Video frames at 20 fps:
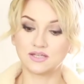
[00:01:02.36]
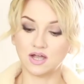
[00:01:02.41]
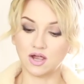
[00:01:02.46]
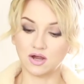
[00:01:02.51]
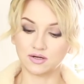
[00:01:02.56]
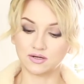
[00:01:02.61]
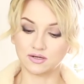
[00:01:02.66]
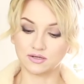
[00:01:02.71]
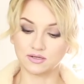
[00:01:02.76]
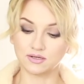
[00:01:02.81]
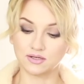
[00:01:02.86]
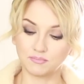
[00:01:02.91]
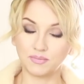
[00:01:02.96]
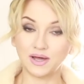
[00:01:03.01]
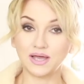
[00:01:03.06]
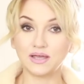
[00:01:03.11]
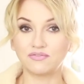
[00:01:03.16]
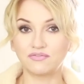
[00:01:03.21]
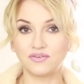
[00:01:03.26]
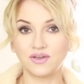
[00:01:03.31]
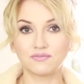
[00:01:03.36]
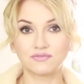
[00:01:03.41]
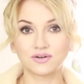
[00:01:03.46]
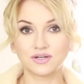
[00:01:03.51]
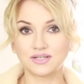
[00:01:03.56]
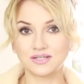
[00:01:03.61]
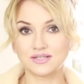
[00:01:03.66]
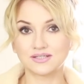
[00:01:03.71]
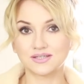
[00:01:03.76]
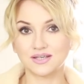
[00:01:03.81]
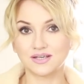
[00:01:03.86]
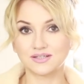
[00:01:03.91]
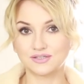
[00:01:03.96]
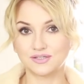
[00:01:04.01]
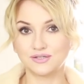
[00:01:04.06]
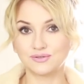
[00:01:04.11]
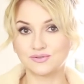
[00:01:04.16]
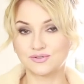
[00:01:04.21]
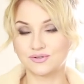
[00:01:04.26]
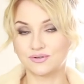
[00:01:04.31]
darker. My favorite is, as
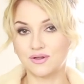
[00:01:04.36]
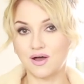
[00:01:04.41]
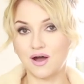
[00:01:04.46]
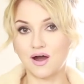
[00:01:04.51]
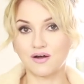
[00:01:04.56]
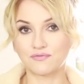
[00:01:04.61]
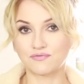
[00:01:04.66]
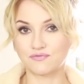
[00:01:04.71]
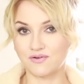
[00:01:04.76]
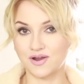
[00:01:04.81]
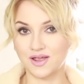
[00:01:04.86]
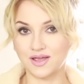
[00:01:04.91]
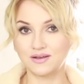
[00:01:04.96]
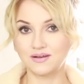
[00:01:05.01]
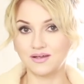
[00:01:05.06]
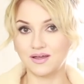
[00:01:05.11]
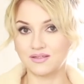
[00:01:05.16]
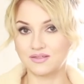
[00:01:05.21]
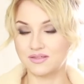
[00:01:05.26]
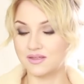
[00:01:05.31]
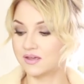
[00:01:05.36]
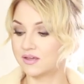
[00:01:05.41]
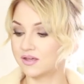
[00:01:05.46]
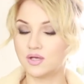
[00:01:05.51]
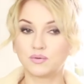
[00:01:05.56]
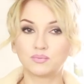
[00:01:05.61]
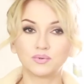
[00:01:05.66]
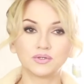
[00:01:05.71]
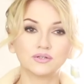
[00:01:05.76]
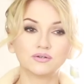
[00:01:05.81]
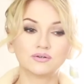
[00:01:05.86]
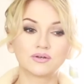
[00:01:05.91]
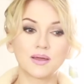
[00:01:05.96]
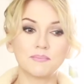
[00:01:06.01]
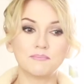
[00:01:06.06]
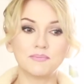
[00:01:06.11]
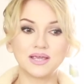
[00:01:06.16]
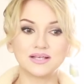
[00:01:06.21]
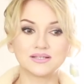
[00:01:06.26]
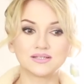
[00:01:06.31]
usual, half red. I think it will look
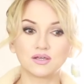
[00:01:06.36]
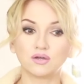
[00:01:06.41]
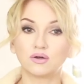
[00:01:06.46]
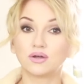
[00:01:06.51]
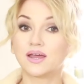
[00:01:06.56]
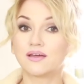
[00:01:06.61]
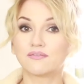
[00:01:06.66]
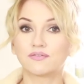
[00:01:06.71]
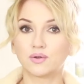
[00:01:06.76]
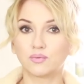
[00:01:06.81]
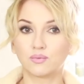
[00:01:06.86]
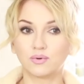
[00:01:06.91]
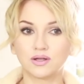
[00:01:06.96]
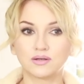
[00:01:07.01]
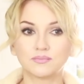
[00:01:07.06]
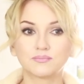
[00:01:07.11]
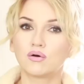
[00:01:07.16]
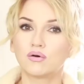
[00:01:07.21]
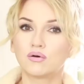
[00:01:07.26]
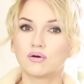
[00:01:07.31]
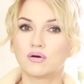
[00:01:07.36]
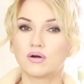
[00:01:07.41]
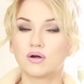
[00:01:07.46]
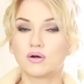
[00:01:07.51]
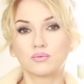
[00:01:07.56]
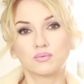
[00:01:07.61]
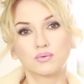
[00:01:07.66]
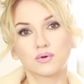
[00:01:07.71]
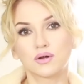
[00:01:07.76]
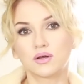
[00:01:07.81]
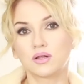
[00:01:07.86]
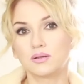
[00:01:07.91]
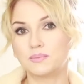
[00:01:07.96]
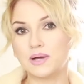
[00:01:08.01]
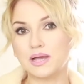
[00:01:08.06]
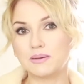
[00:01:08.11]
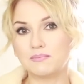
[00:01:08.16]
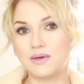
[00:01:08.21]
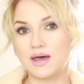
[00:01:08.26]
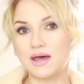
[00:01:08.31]
amazing on everyone. Or Whirl
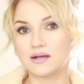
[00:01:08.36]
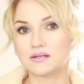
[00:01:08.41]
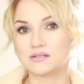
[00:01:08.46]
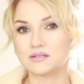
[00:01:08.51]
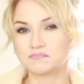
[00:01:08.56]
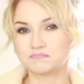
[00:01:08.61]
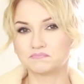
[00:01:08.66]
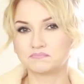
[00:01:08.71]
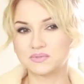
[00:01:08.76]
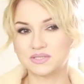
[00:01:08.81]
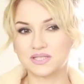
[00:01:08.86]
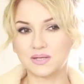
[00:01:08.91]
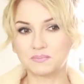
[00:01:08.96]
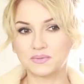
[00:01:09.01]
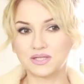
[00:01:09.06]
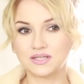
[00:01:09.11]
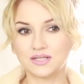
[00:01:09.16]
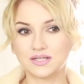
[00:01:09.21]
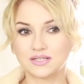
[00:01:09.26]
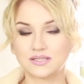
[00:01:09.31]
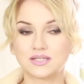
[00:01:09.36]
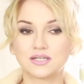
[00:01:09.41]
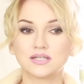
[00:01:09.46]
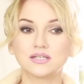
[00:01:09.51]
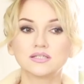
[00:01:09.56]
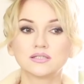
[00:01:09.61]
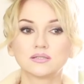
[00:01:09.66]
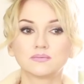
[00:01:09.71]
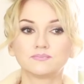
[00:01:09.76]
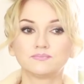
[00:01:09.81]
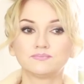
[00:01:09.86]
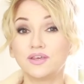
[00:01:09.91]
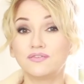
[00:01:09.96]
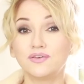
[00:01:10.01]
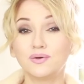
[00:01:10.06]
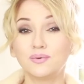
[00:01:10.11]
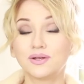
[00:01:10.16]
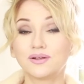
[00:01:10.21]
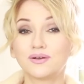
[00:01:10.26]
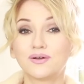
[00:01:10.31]
by MAC, something like this. If
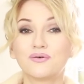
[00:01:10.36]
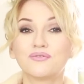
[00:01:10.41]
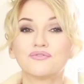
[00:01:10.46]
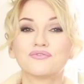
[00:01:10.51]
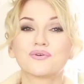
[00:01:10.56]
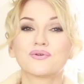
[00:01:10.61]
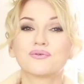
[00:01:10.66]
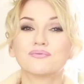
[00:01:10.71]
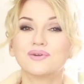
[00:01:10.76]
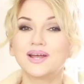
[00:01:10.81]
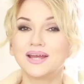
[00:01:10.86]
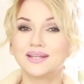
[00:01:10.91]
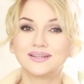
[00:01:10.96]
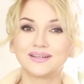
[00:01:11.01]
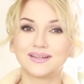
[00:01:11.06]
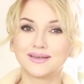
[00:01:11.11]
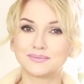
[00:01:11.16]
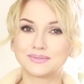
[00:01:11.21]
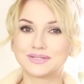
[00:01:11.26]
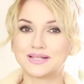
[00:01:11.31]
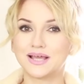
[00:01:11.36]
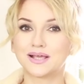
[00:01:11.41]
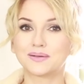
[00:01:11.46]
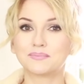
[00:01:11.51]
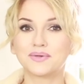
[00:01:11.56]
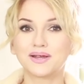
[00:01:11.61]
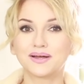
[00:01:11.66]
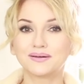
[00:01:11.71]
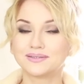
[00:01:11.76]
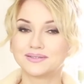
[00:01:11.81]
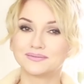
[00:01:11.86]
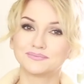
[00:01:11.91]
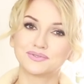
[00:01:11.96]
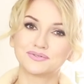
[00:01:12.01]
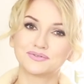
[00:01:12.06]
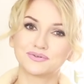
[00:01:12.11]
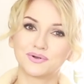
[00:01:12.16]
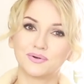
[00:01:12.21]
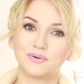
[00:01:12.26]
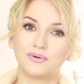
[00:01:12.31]
you want to go for red lips like Marilyn
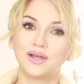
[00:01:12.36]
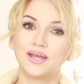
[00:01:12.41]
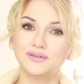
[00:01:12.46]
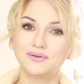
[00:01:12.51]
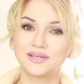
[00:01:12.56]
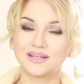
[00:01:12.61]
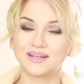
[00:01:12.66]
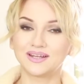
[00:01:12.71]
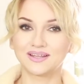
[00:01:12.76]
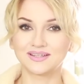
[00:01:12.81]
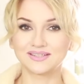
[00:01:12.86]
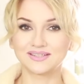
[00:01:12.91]
Monroe, you can